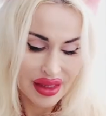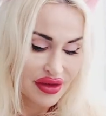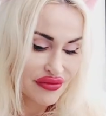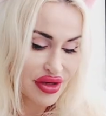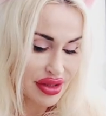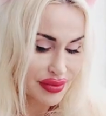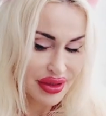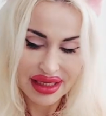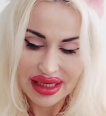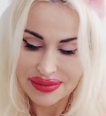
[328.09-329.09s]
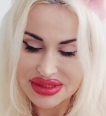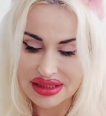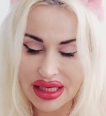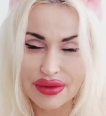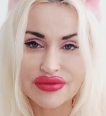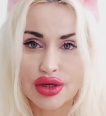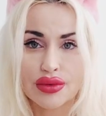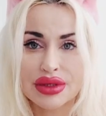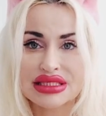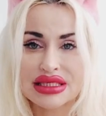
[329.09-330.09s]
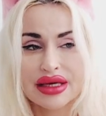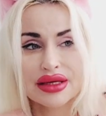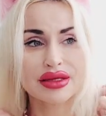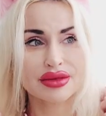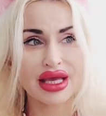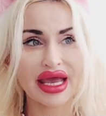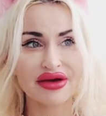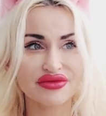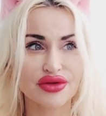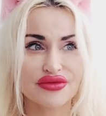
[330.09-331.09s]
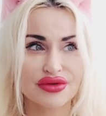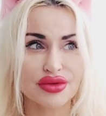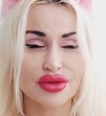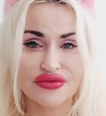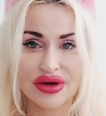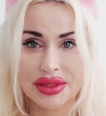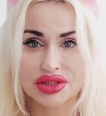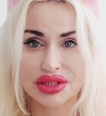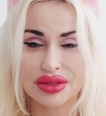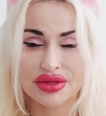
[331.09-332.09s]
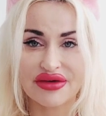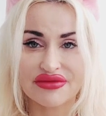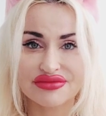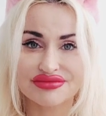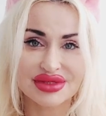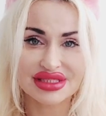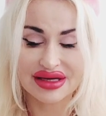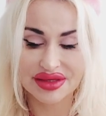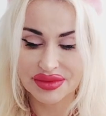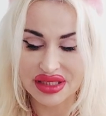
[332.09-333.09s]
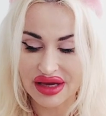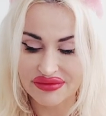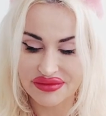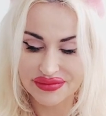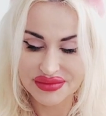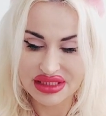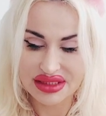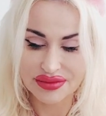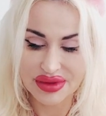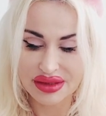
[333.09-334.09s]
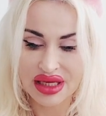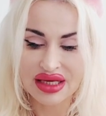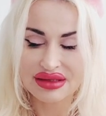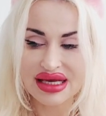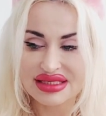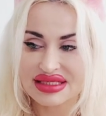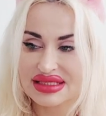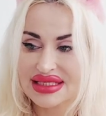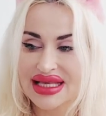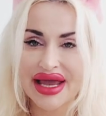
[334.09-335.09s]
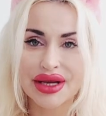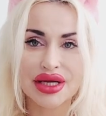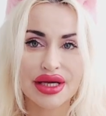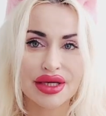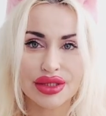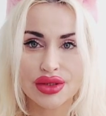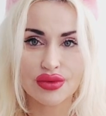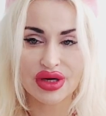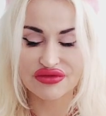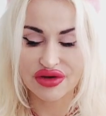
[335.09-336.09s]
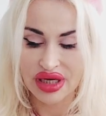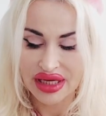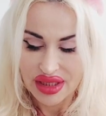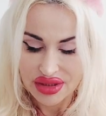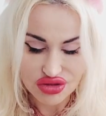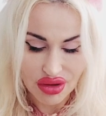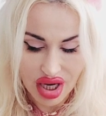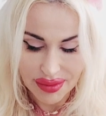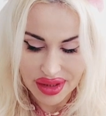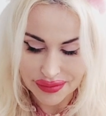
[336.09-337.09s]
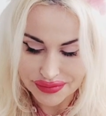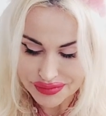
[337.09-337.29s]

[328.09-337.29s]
If you're going to play games in love, you're going to have low vibrational love. It's not going to be love. It's going to be lust, desire, you know, whatever, drama.